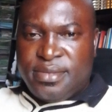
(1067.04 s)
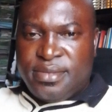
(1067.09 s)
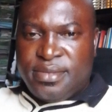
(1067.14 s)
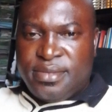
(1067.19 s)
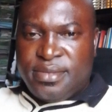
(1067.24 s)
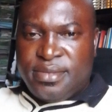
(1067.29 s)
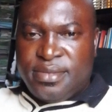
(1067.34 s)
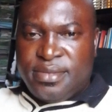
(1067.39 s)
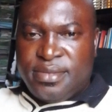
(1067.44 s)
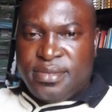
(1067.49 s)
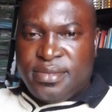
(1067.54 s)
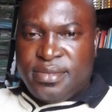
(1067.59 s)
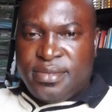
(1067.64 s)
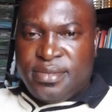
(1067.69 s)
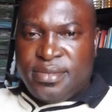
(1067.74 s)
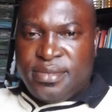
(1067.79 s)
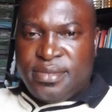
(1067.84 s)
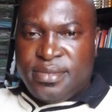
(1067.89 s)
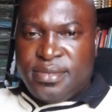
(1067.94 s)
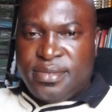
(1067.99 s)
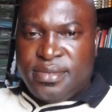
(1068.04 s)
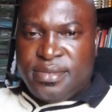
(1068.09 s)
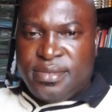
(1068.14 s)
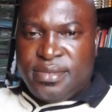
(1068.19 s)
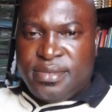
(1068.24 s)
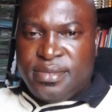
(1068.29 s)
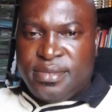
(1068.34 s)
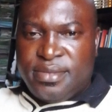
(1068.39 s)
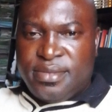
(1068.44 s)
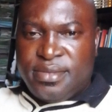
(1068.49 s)

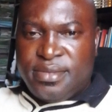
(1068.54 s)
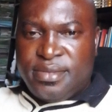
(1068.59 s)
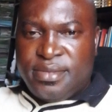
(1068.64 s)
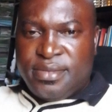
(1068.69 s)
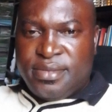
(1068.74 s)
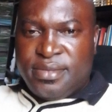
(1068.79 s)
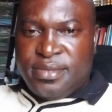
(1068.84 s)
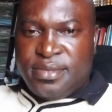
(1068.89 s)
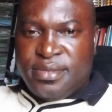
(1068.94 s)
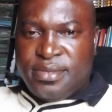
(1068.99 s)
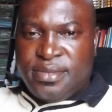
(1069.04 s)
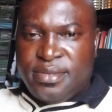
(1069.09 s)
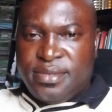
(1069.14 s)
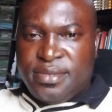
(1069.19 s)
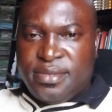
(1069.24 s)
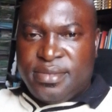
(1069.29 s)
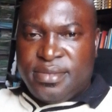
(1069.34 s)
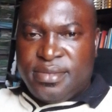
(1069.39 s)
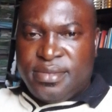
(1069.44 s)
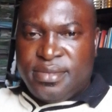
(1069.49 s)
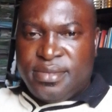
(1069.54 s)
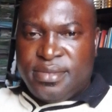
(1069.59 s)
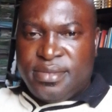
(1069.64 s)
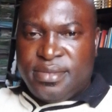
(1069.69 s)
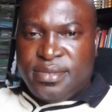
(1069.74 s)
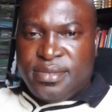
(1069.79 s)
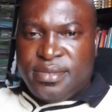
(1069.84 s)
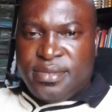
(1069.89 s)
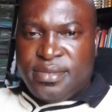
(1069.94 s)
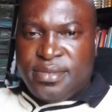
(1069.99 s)

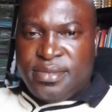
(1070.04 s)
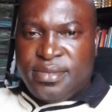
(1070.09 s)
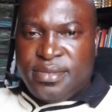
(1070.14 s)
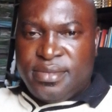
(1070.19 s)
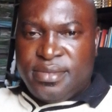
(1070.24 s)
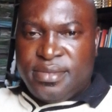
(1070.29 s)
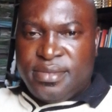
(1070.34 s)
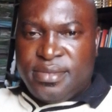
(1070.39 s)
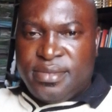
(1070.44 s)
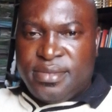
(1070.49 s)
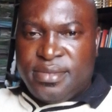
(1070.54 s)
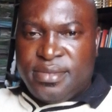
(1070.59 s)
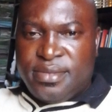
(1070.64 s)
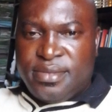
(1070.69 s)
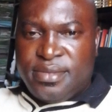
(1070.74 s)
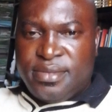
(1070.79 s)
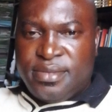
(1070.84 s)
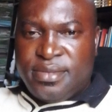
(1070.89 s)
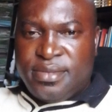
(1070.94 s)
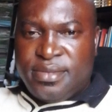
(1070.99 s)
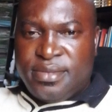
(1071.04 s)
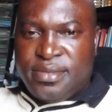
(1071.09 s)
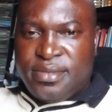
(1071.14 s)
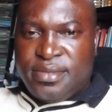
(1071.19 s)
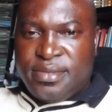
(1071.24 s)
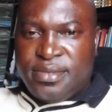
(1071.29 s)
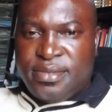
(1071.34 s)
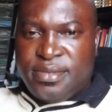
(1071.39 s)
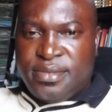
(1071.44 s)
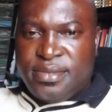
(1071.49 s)

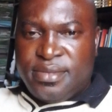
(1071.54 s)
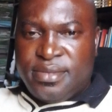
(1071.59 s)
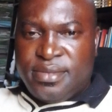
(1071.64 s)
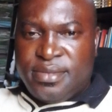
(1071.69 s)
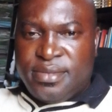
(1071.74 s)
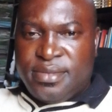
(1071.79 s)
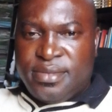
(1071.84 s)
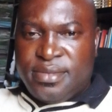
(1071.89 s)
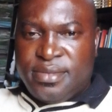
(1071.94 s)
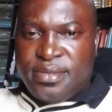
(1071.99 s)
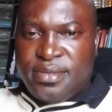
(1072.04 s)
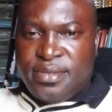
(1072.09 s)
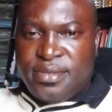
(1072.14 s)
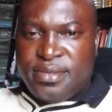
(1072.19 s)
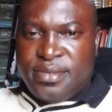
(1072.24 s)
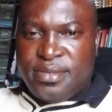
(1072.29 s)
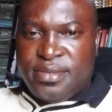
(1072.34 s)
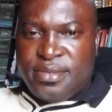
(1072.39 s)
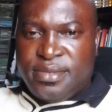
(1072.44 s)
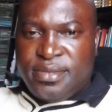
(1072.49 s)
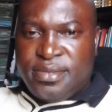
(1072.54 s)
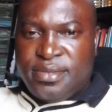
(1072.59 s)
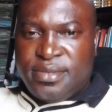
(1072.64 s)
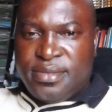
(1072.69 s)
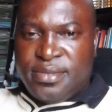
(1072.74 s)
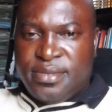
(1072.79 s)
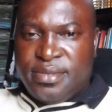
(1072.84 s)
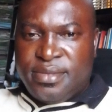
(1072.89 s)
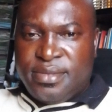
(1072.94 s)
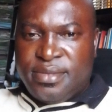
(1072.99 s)

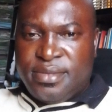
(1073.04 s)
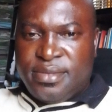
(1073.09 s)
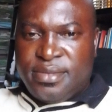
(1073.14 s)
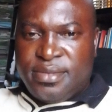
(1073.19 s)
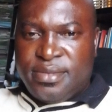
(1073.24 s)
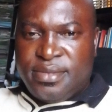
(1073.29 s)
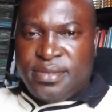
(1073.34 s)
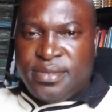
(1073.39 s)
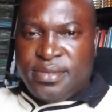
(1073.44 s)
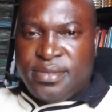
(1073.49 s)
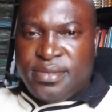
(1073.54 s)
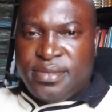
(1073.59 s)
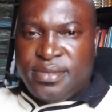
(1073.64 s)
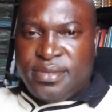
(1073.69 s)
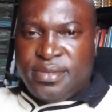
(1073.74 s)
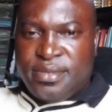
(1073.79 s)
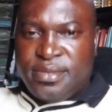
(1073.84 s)
(silent)